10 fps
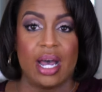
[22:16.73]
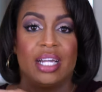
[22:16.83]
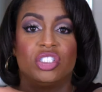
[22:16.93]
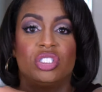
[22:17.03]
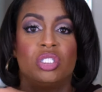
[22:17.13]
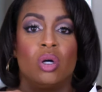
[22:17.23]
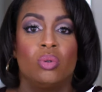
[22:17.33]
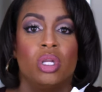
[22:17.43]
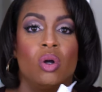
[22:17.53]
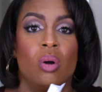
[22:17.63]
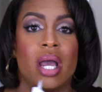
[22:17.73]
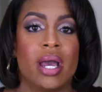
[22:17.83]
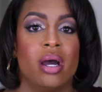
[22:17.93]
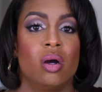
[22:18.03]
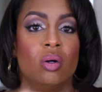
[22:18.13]
I just don't know
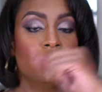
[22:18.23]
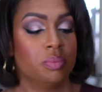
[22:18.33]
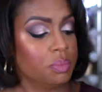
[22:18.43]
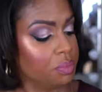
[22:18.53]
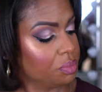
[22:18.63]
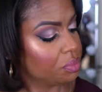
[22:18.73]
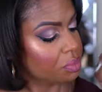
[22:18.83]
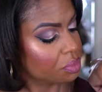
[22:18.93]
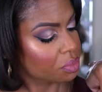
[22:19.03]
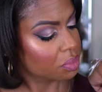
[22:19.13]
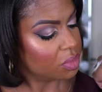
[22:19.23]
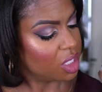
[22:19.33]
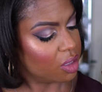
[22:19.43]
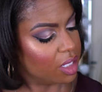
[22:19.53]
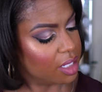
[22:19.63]
how
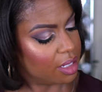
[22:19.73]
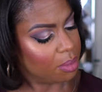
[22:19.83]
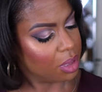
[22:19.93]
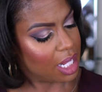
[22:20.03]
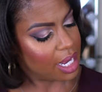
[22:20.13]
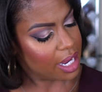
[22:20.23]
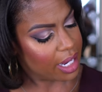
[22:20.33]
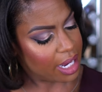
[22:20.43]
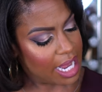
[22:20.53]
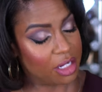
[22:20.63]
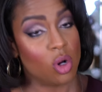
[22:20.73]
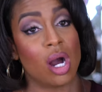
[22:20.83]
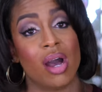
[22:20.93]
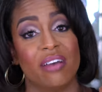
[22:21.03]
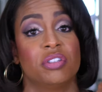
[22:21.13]
they're going to apply. I know
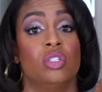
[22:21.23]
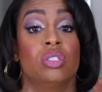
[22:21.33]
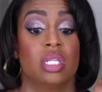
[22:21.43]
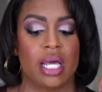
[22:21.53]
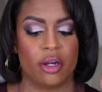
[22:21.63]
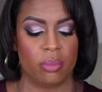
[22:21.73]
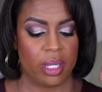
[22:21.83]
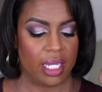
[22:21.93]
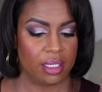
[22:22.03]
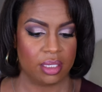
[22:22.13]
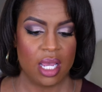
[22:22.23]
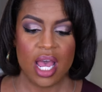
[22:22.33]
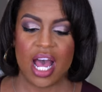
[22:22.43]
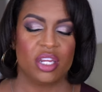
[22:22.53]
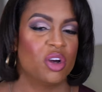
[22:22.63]
I'll have to use a lighter base.
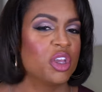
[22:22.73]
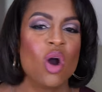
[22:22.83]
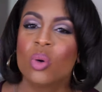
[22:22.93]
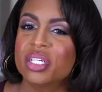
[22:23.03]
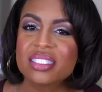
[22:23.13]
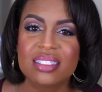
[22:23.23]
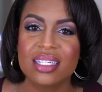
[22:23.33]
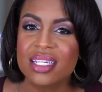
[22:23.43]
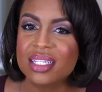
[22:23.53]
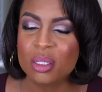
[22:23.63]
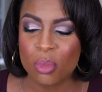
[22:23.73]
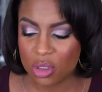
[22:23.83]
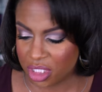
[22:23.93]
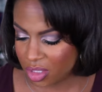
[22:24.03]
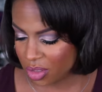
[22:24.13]
I know y'all want to see the
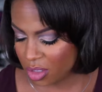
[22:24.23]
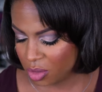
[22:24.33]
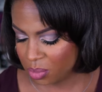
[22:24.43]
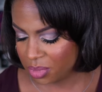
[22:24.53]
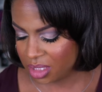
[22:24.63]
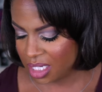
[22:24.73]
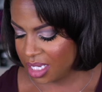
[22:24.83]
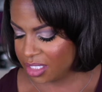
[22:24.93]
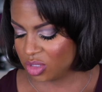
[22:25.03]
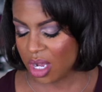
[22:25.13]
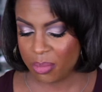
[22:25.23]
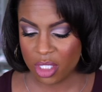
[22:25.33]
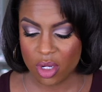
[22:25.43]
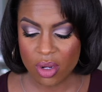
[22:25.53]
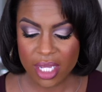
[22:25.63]
multi-chromes, so I'm going
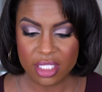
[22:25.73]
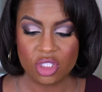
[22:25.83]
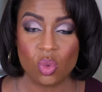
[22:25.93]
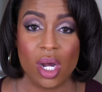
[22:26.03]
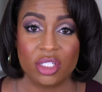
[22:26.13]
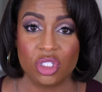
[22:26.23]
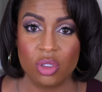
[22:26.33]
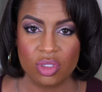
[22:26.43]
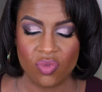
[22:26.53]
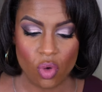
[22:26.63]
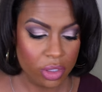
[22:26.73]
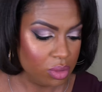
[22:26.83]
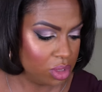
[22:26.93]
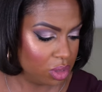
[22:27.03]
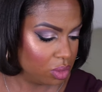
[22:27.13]
to go ahead and swatch those for you
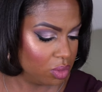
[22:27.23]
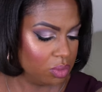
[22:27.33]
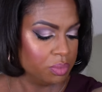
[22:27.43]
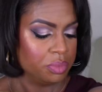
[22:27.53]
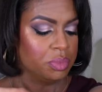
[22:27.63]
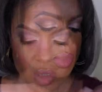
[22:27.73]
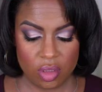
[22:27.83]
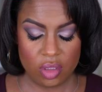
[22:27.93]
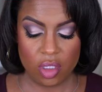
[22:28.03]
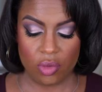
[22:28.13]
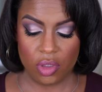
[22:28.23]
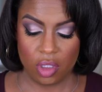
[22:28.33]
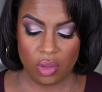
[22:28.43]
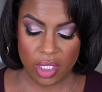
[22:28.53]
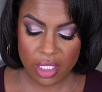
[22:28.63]
too. So the
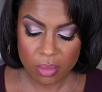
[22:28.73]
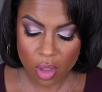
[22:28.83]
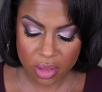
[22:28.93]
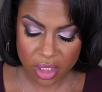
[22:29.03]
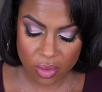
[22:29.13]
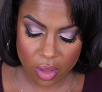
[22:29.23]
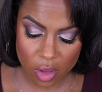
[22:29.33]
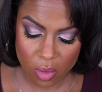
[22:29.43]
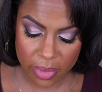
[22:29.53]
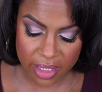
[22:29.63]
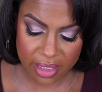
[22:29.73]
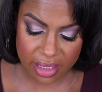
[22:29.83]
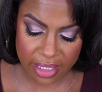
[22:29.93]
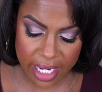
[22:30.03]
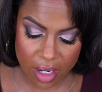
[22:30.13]
green multi-chrome is
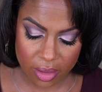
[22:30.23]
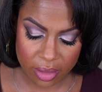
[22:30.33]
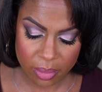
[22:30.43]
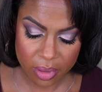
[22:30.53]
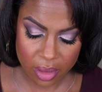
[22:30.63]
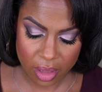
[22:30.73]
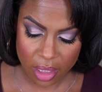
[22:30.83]
Scarab.